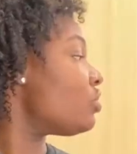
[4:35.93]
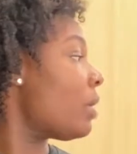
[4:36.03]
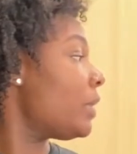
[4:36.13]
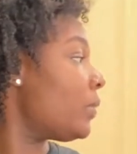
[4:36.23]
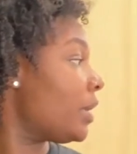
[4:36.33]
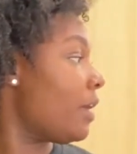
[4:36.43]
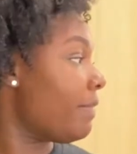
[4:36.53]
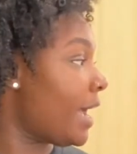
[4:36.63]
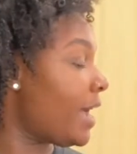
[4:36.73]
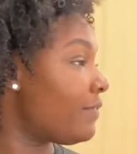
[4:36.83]
I'm gonna work on
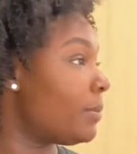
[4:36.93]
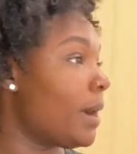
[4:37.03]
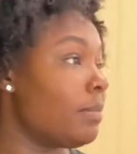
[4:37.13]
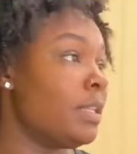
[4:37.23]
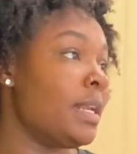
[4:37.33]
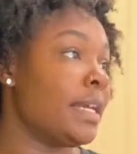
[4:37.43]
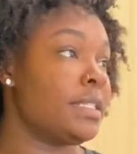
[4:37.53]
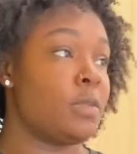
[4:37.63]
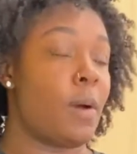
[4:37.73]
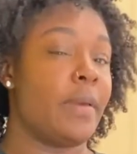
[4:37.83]
that for probably
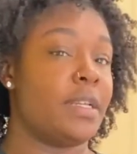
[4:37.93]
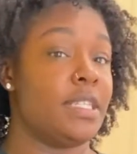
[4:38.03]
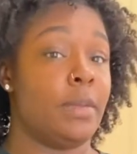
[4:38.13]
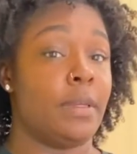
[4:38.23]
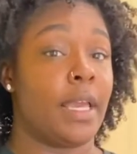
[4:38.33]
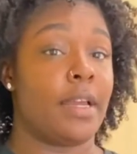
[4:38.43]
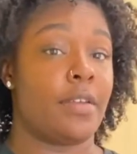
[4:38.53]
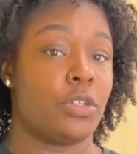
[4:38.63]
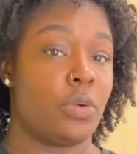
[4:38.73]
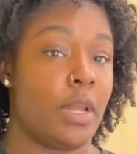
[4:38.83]
it's probably gonna take me like
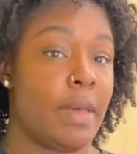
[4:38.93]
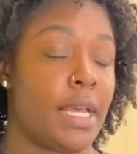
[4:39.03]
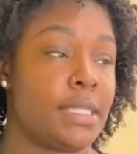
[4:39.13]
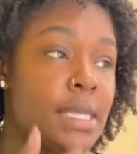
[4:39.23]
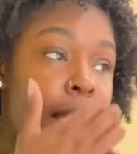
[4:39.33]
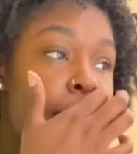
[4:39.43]
another 20 minutes